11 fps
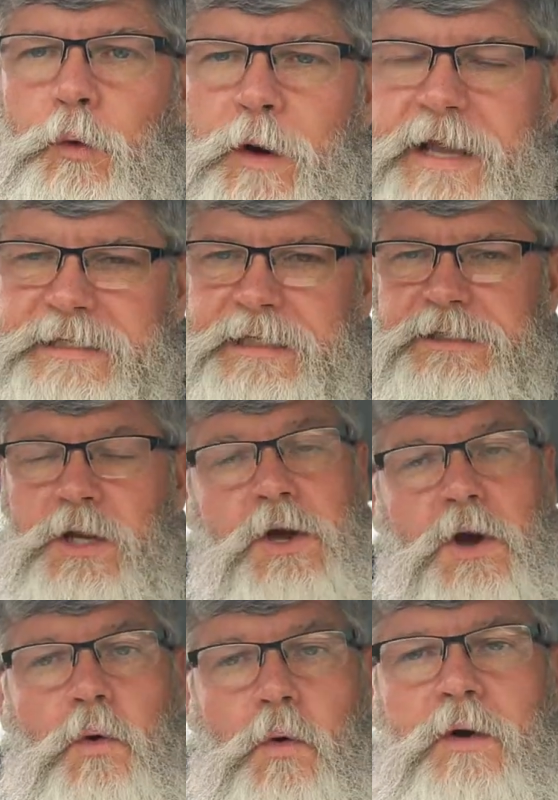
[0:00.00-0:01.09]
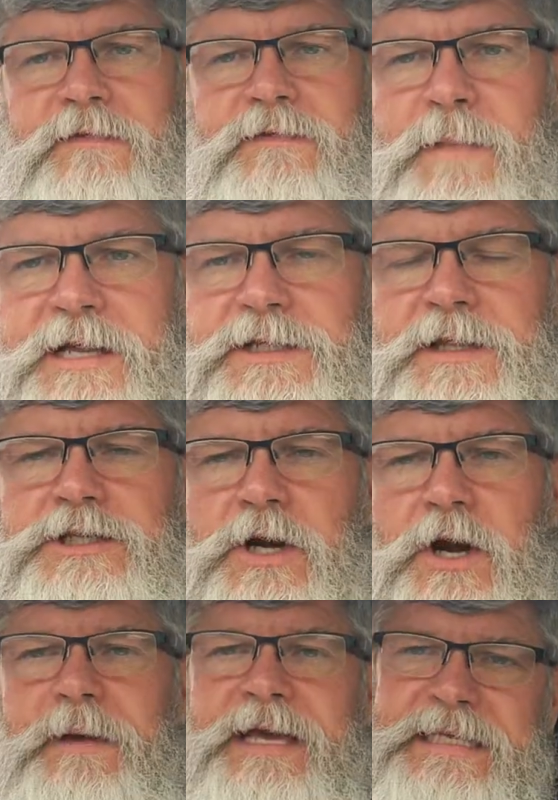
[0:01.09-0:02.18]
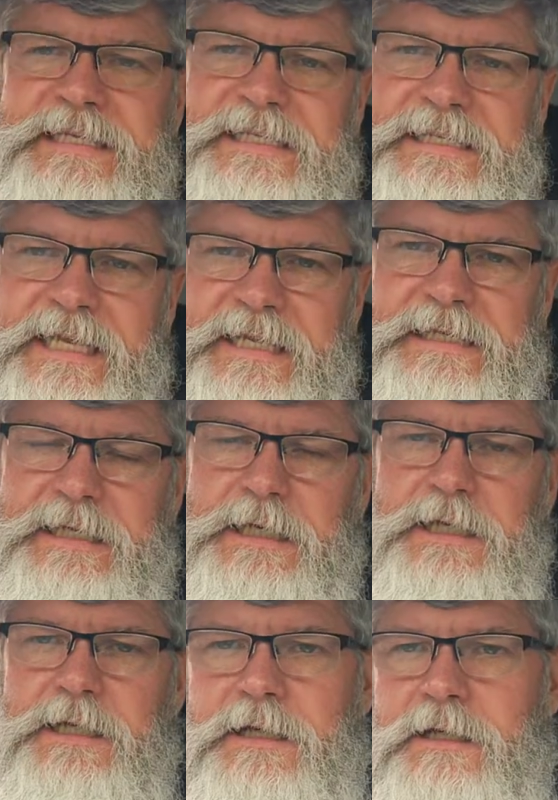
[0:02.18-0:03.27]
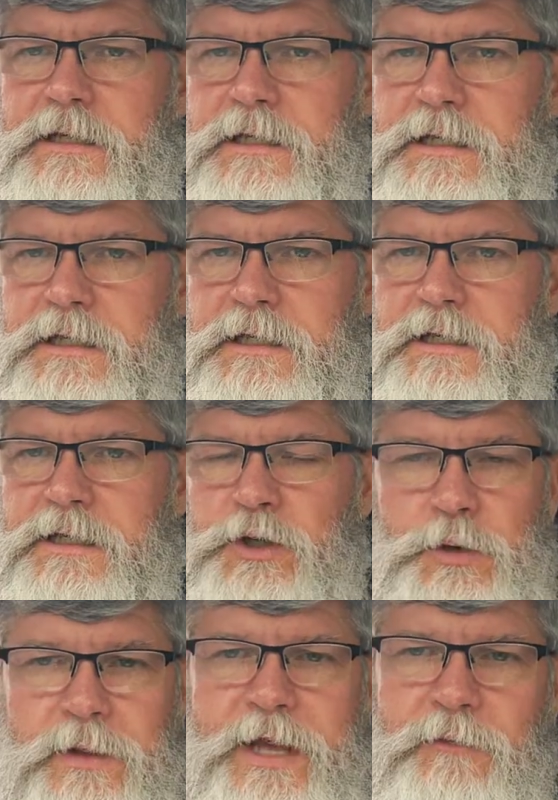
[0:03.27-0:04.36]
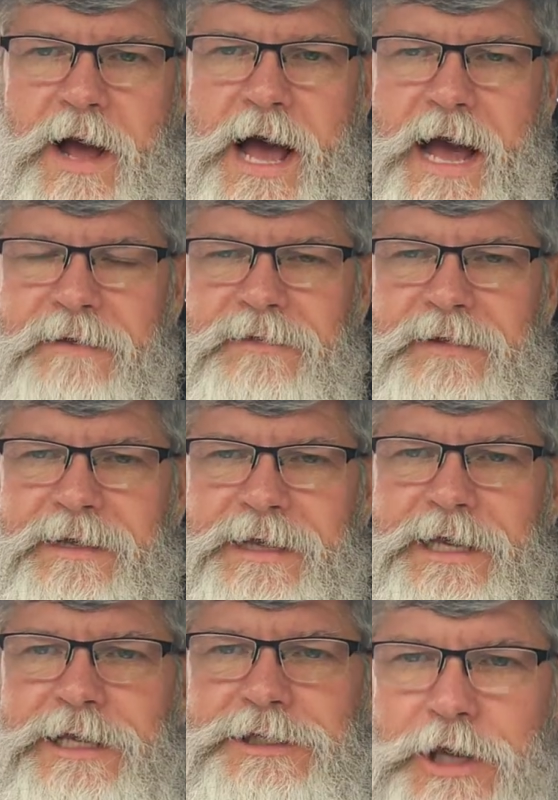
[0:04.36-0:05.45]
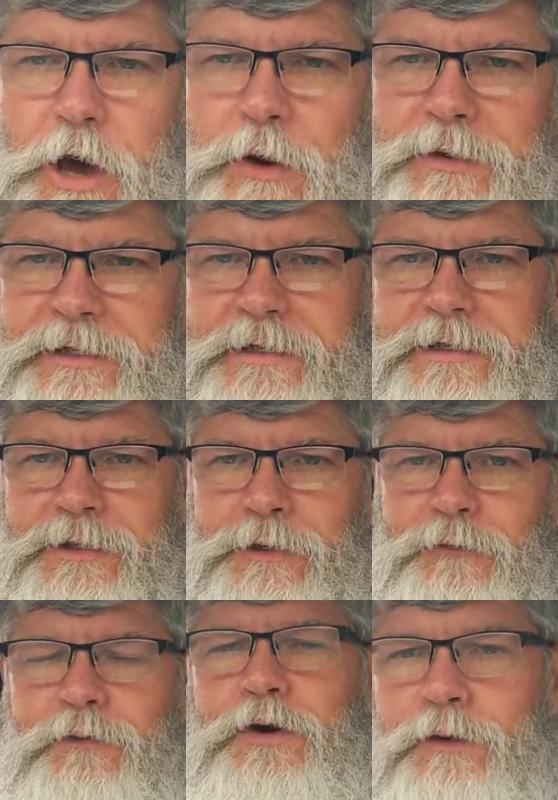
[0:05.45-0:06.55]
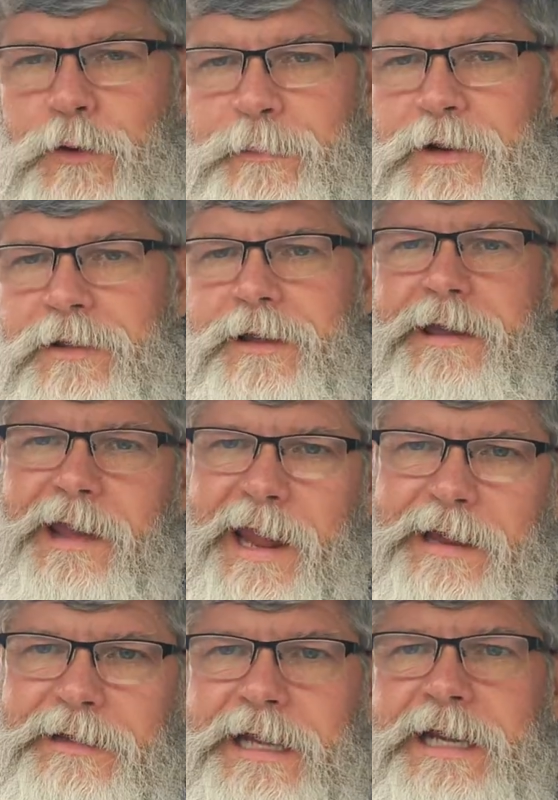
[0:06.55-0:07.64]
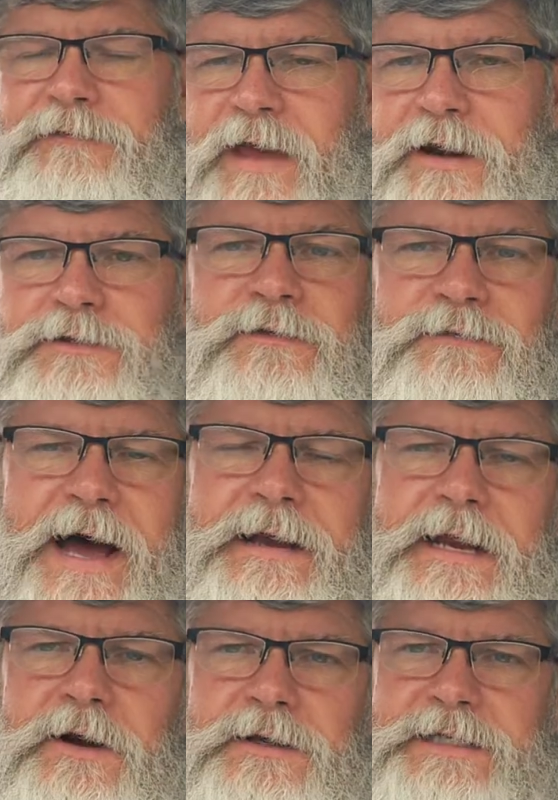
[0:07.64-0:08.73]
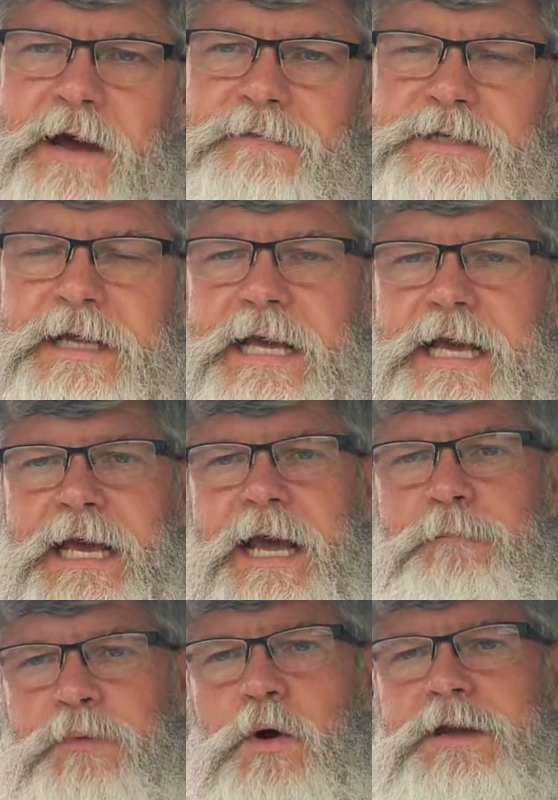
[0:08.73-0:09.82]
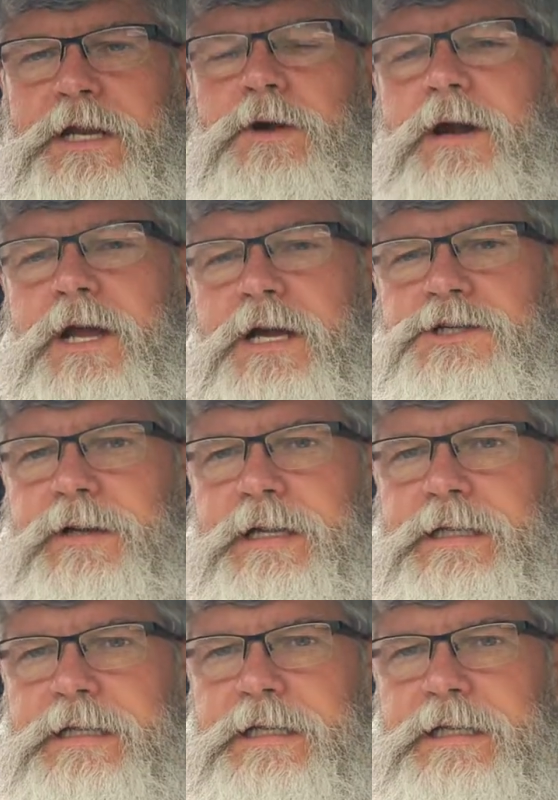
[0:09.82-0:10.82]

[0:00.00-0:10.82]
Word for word: residents or even mention the term citizen. Newly arrived is code for criminal alien invaders who violated our sovereignty and broke into our country.